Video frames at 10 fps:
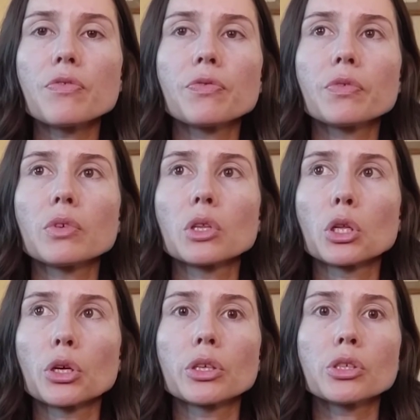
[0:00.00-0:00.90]
of
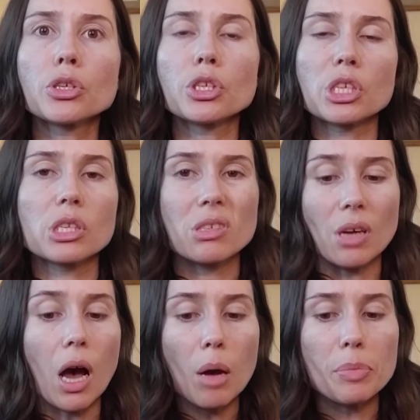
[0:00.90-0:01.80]
learned to just
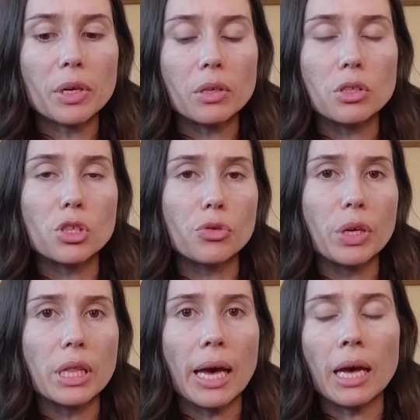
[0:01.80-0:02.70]
stop
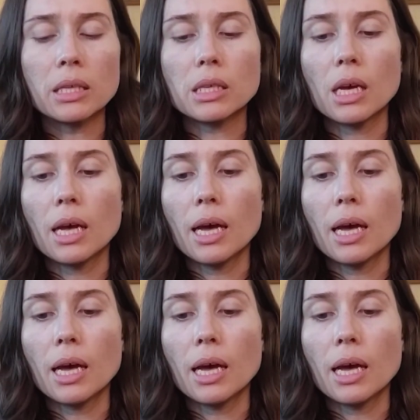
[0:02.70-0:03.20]
doing that.